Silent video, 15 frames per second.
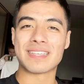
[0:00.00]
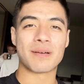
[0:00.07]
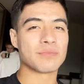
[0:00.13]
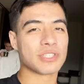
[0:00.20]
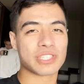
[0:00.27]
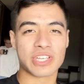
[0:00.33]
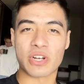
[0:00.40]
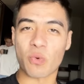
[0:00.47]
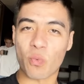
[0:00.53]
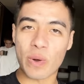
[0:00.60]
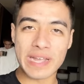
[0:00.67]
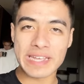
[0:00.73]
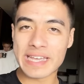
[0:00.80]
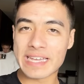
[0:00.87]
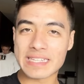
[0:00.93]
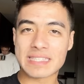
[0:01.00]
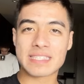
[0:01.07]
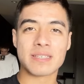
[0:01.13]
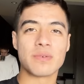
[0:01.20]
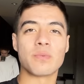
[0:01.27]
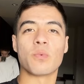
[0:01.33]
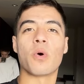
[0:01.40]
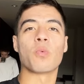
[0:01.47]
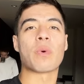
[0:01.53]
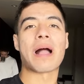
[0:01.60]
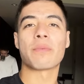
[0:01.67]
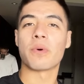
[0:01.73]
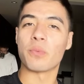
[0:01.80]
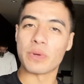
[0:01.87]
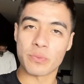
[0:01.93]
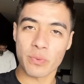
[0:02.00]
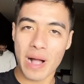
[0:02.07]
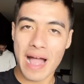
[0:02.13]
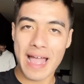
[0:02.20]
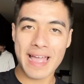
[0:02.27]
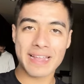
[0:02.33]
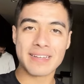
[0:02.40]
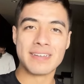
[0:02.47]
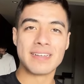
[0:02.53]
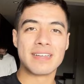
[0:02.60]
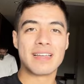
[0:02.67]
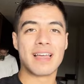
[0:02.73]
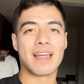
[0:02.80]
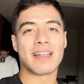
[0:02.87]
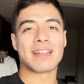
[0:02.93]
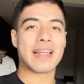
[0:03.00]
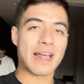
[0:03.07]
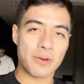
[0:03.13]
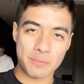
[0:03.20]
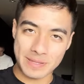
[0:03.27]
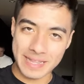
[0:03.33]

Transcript: I'm just gonna wing it, we'll ride what we ride, and that'll be